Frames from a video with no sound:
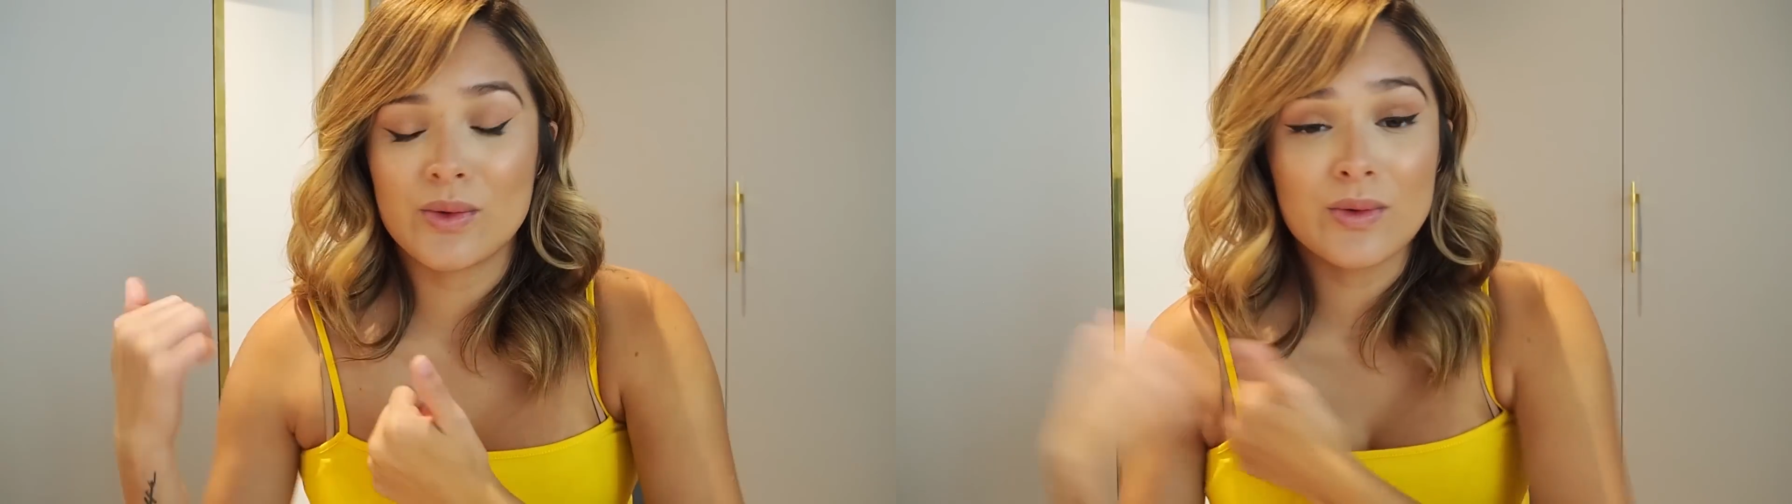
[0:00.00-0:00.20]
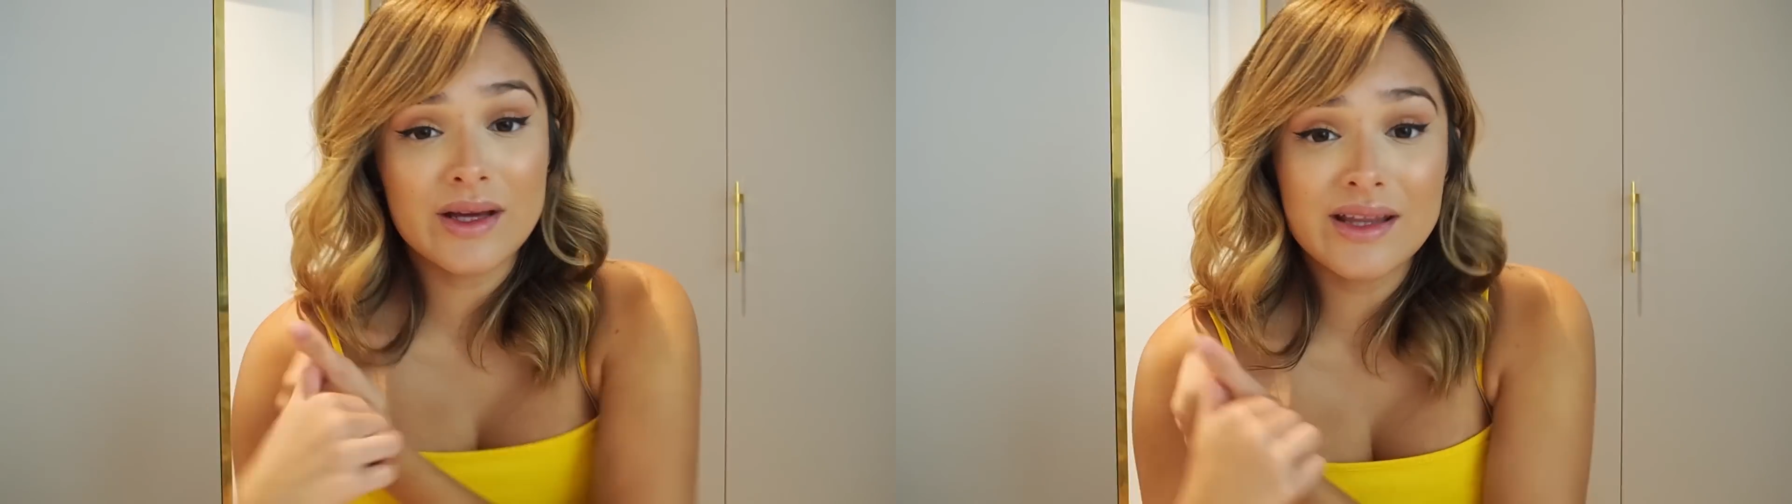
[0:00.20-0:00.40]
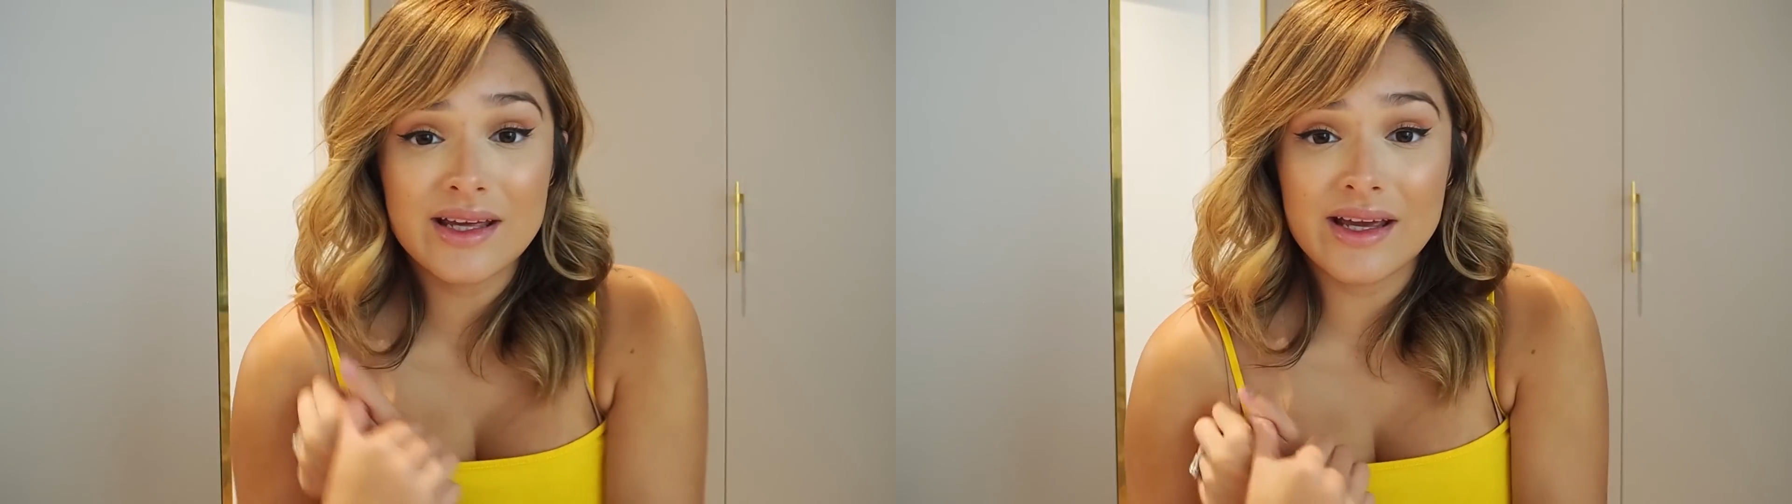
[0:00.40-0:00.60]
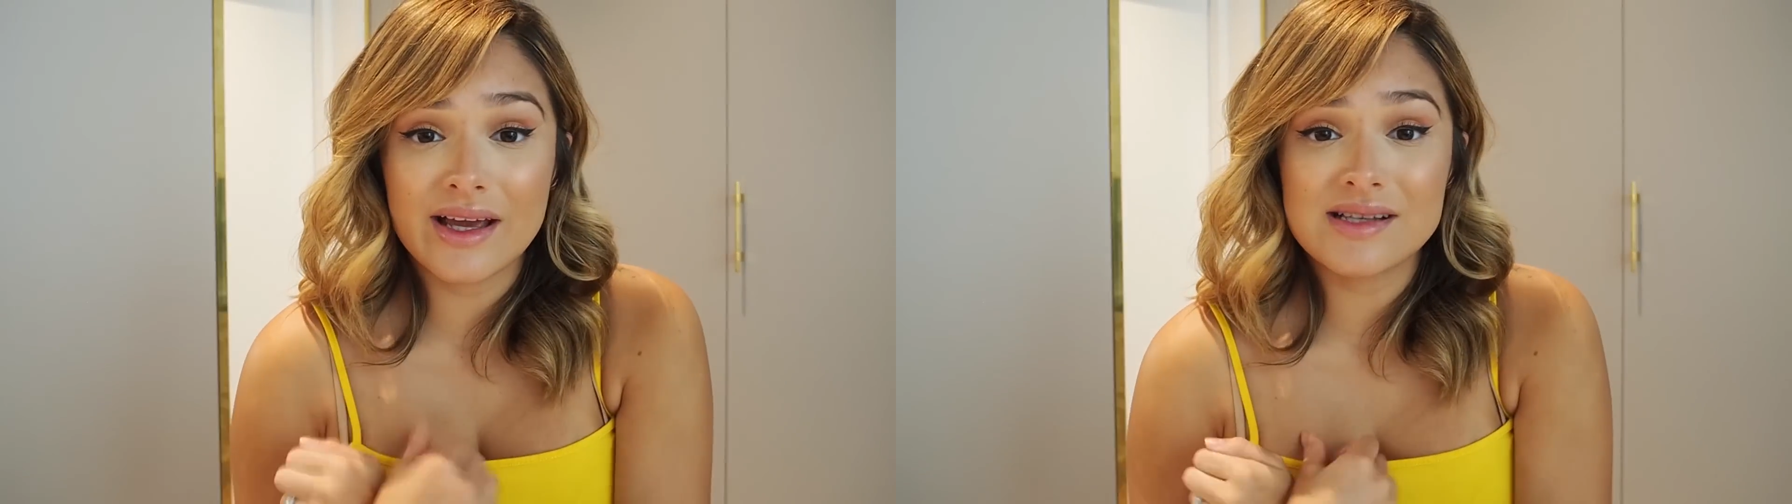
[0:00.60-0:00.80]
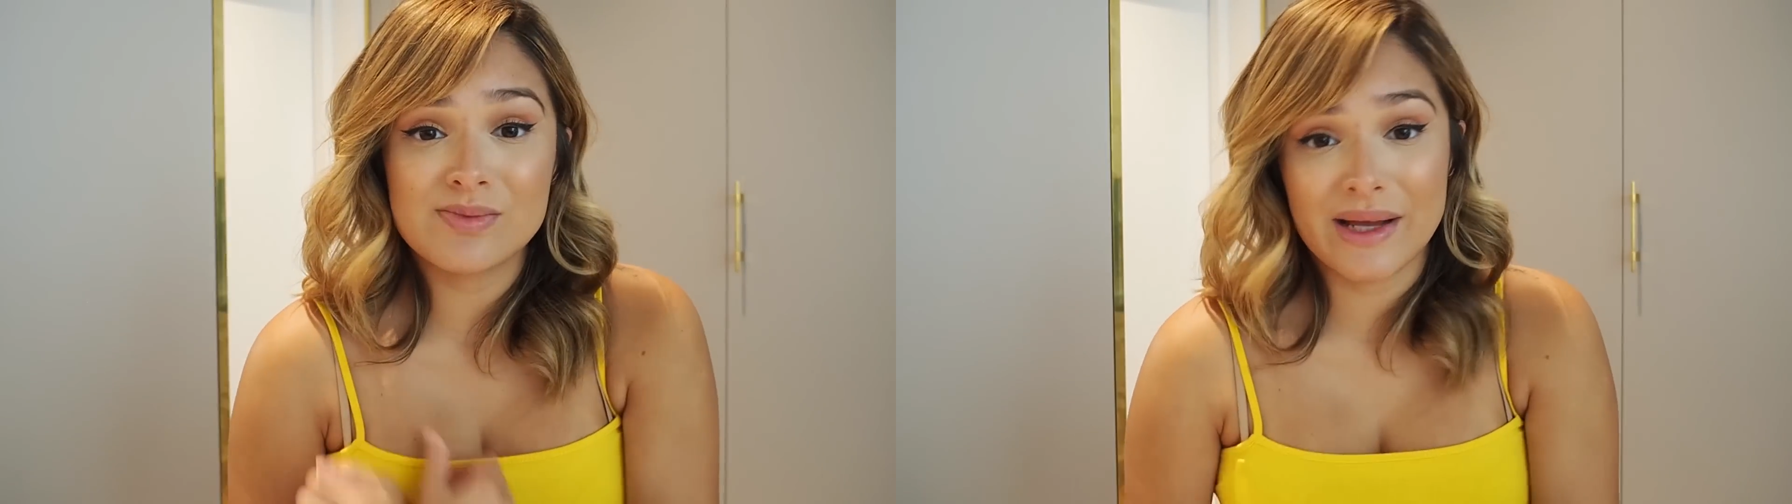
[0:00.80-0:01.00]
really
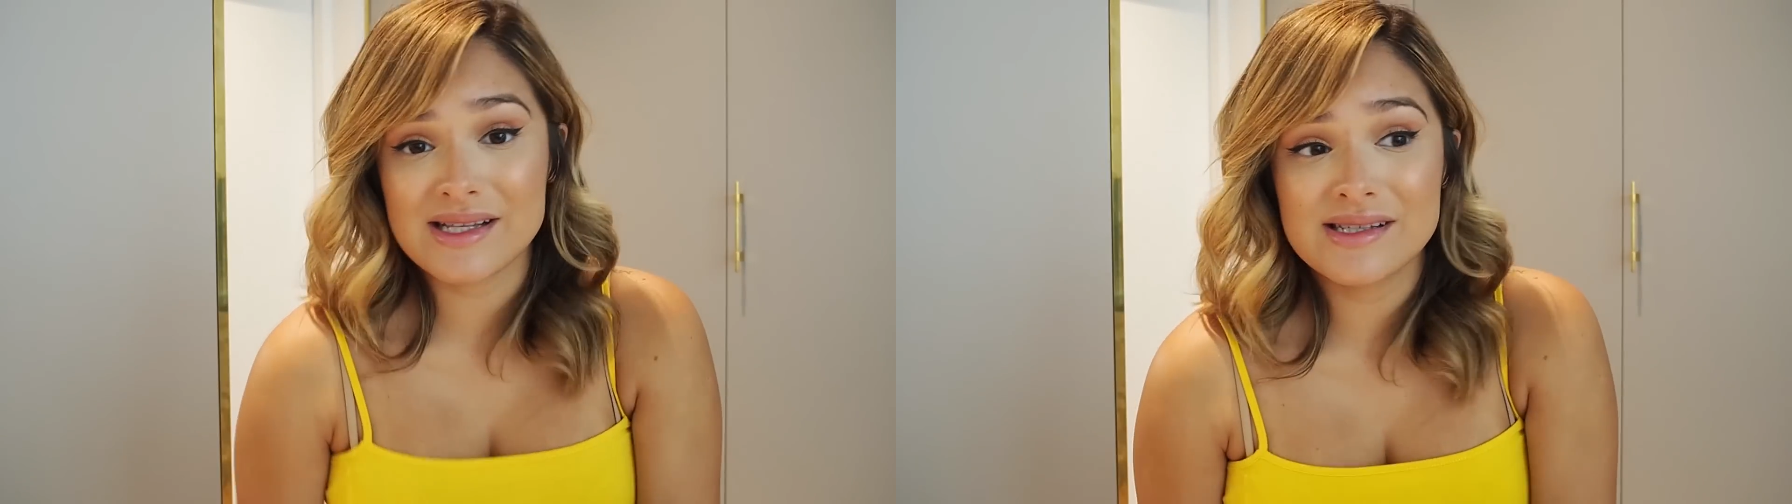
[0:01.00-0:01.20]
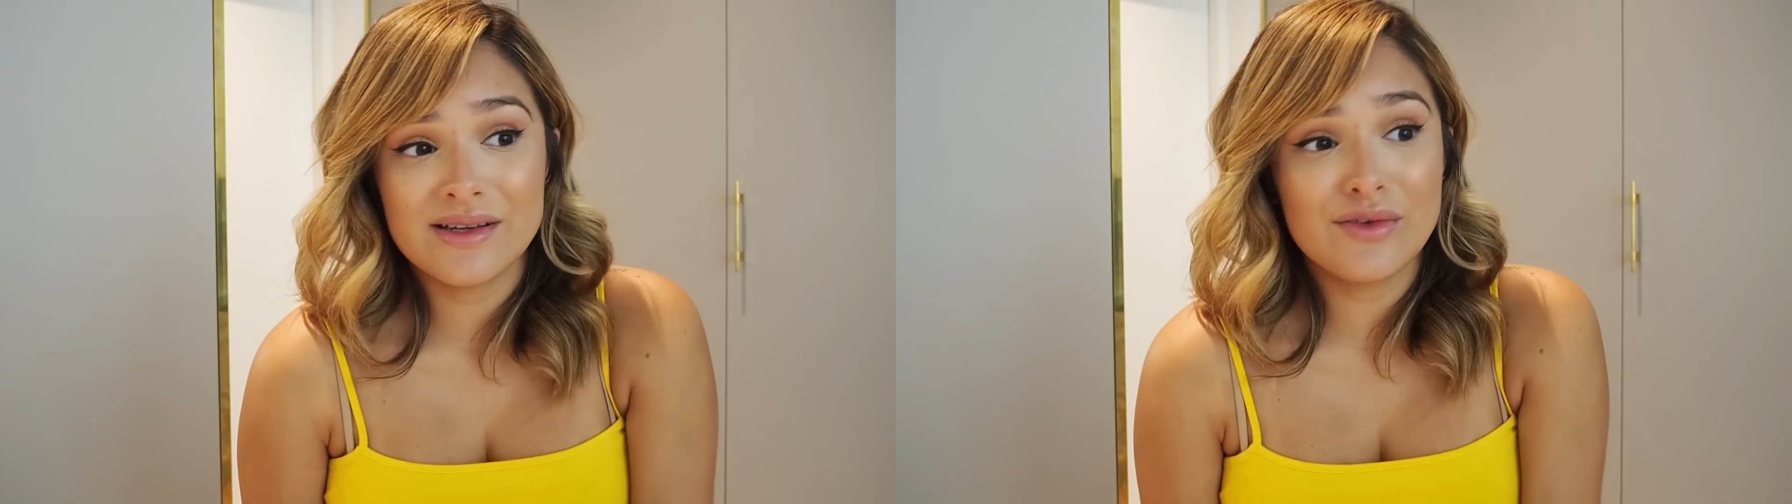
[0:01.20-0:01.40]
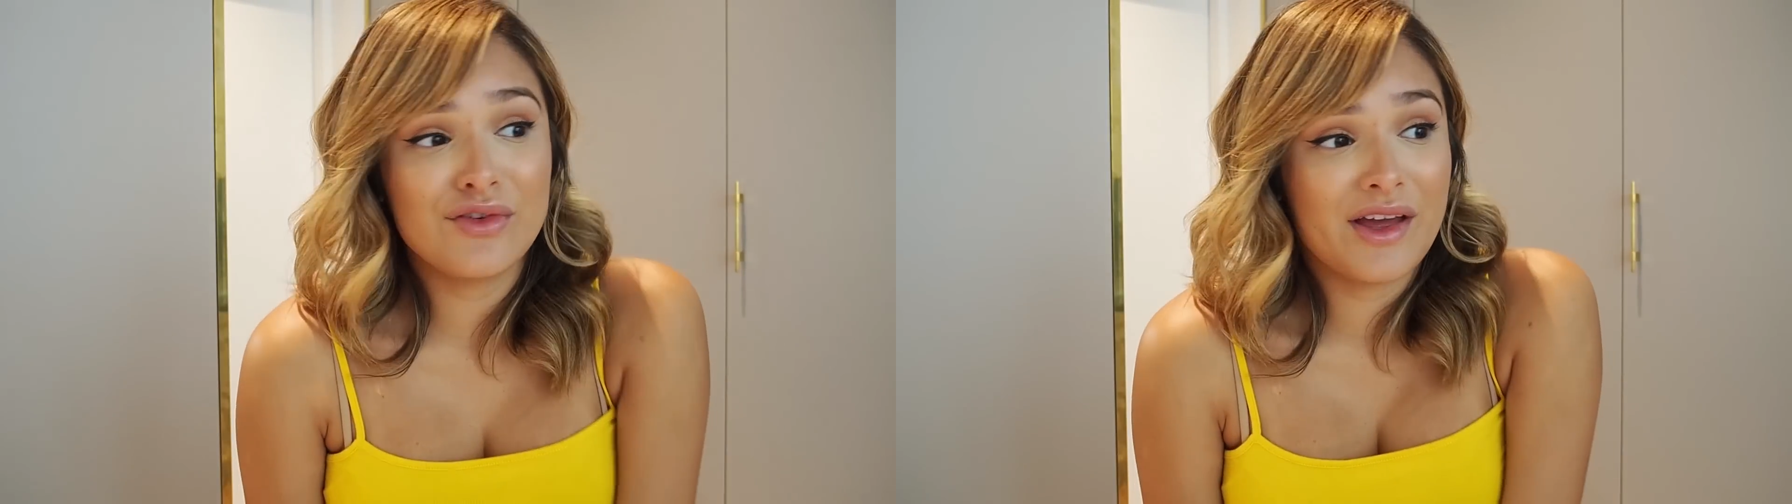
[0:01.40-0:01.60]
expensive